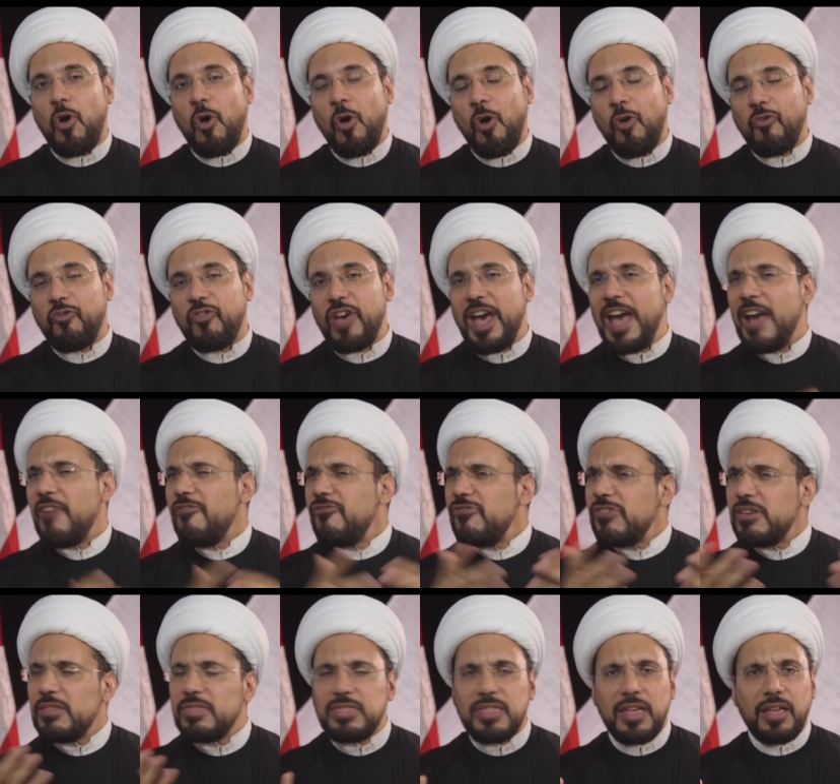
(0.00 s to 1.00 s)
of
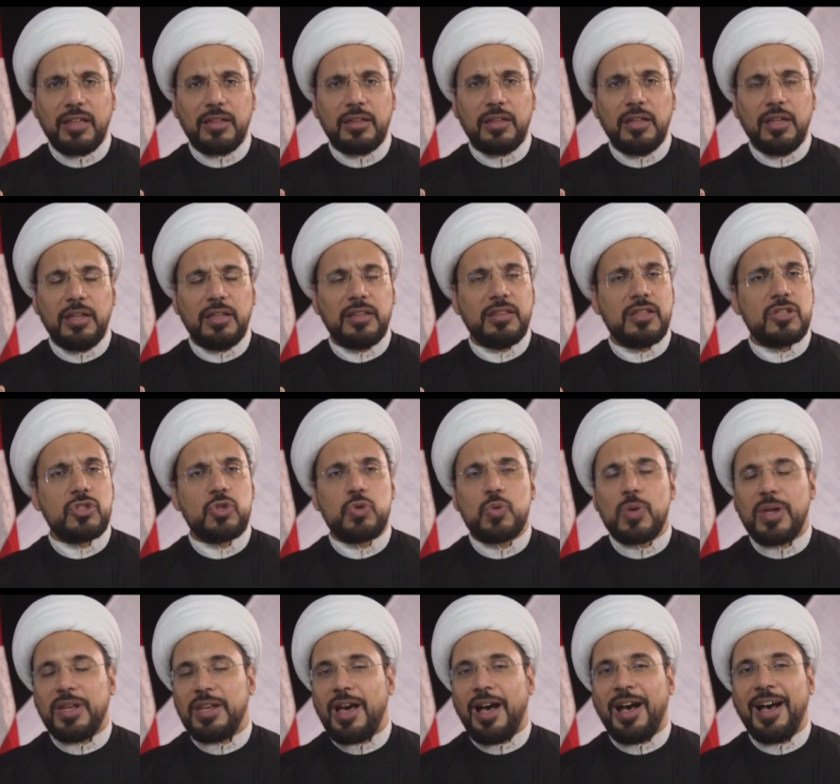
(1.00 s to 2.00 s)
everything that
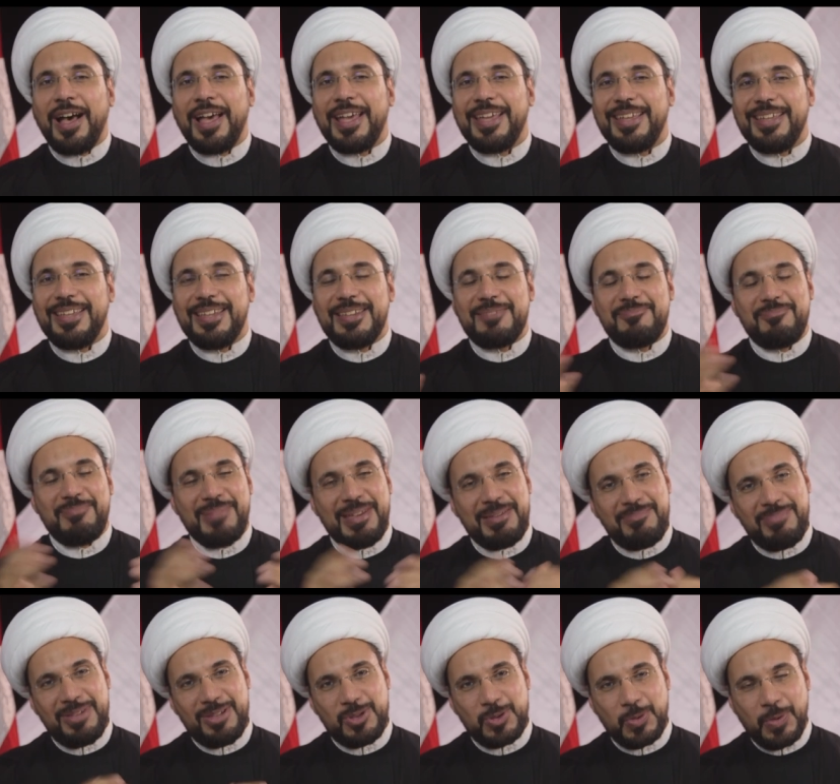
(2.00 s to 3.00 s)
you and I may
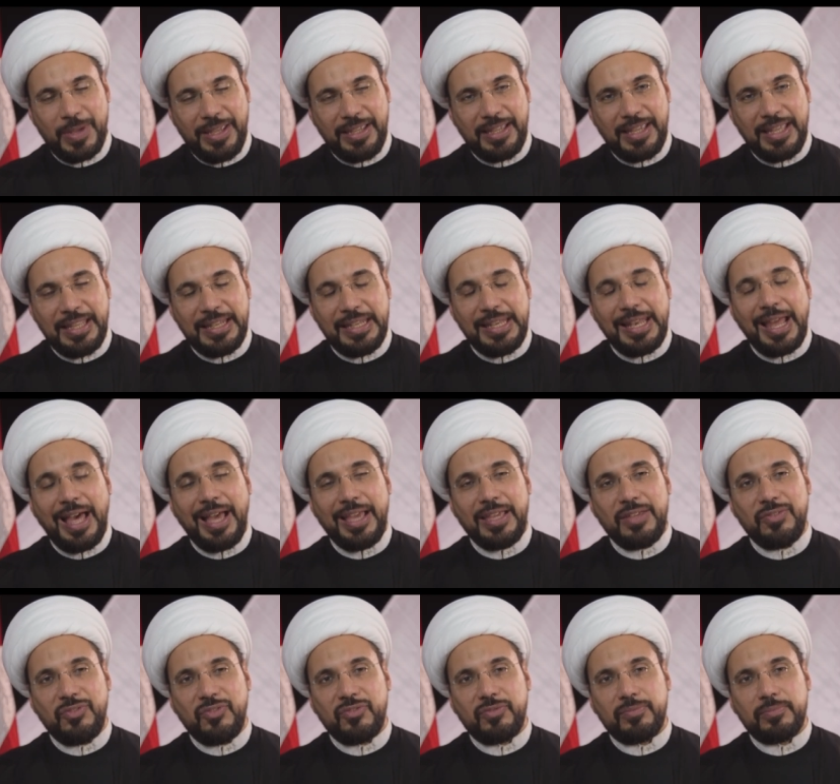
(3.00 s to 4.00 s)
be doing in
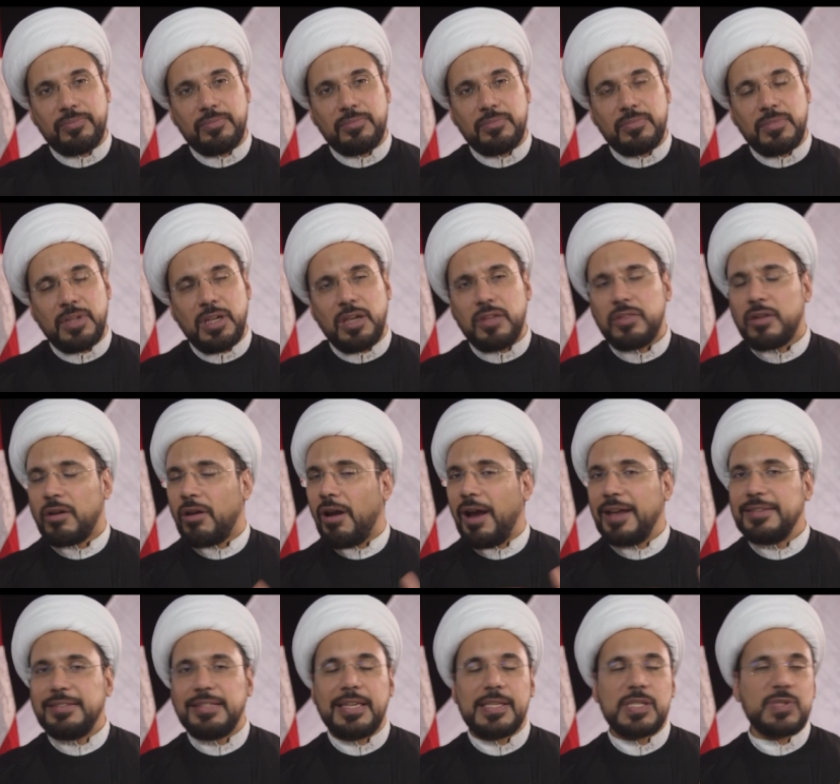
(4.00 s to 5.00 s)
life. There are
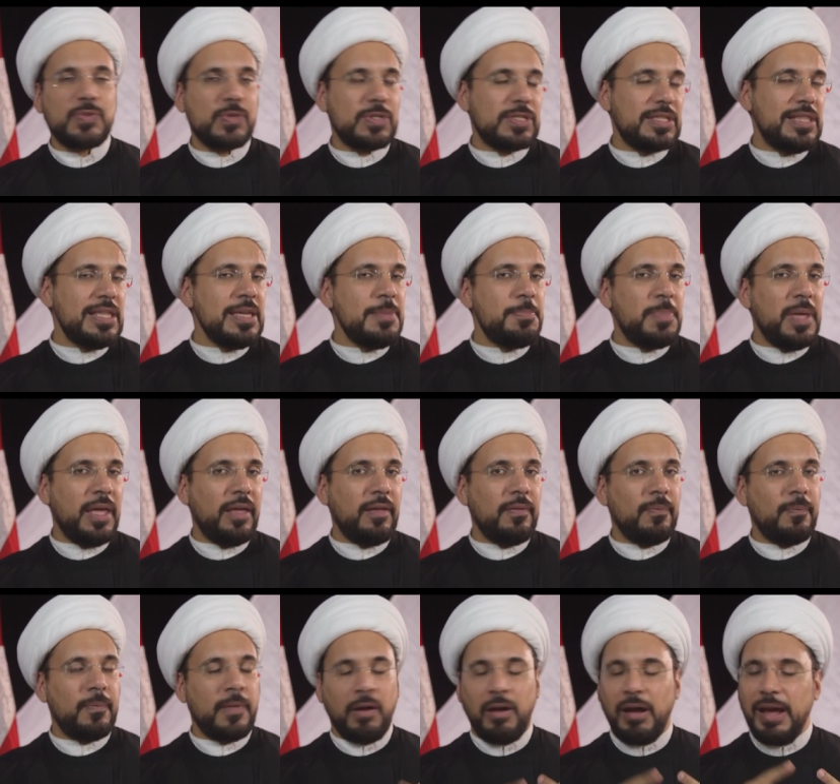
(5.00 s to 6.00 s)
etiquettes for sleeping,
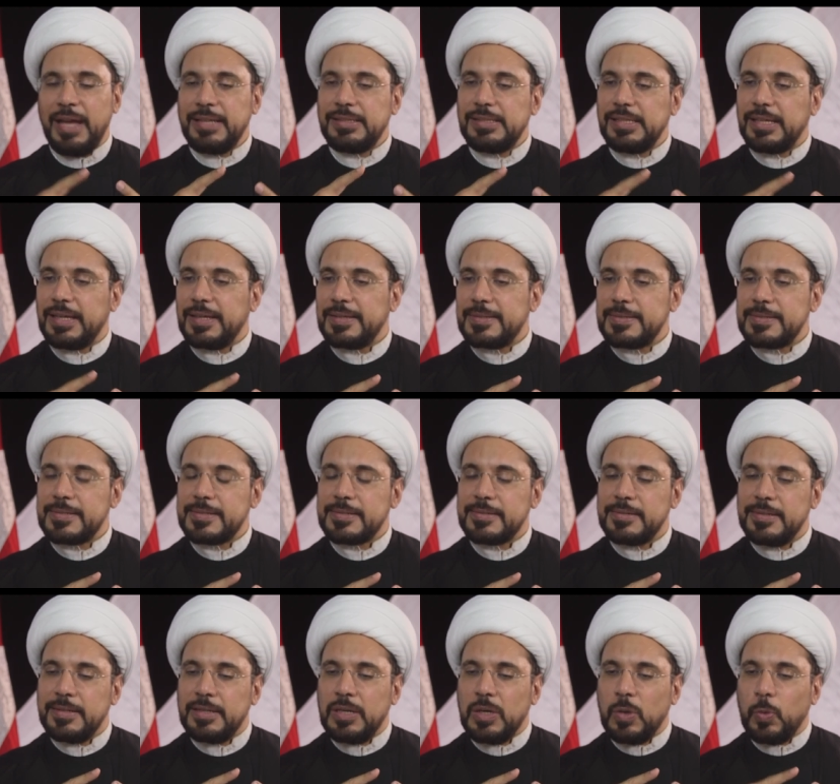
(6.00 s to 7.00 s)
there are etiquettes
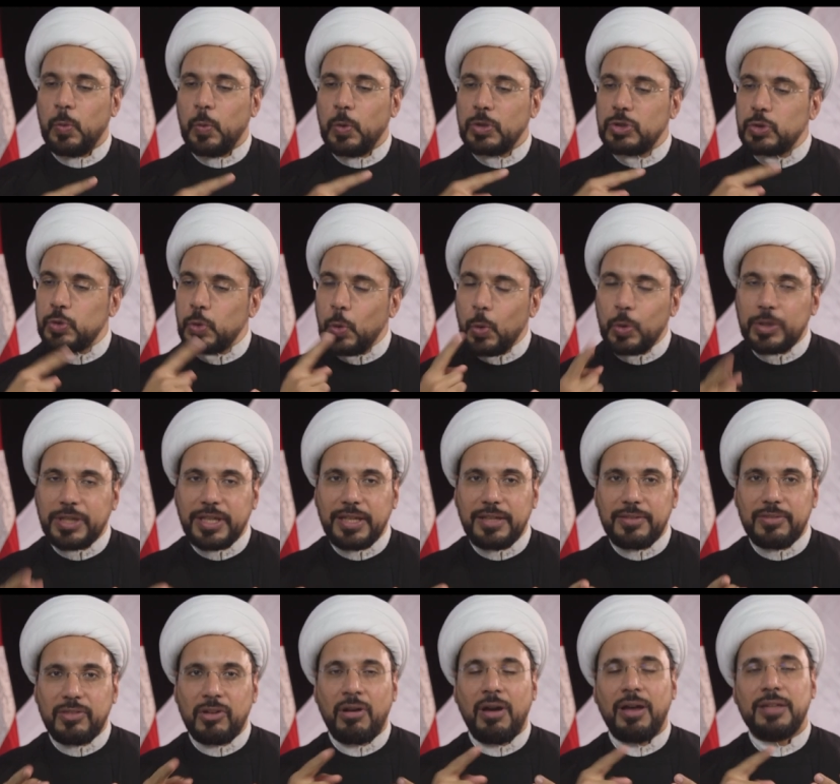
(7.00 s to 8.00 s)
for talking,
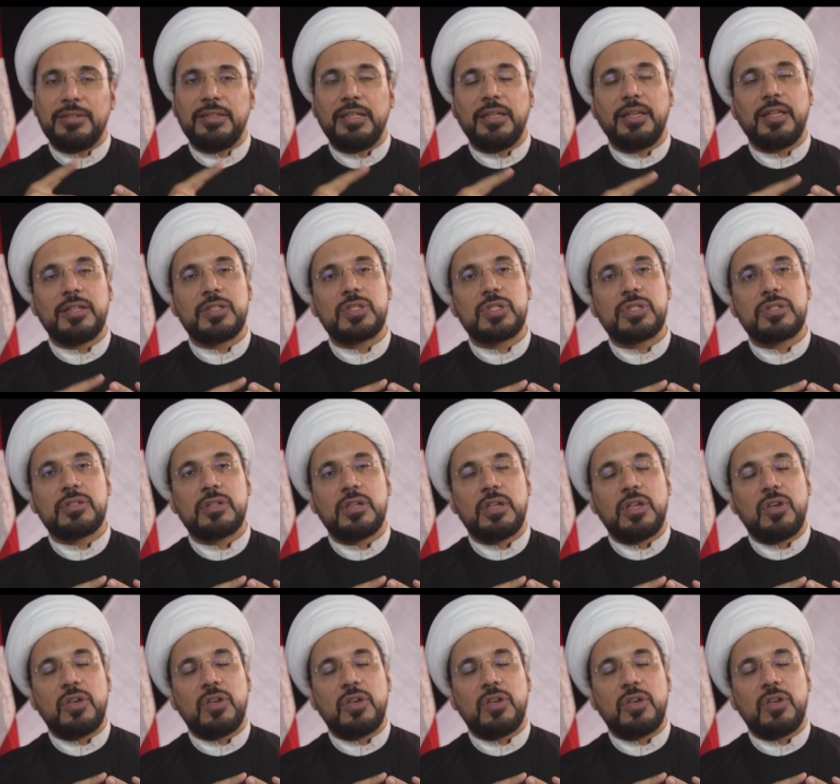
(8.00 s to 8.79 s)
there are etiquettes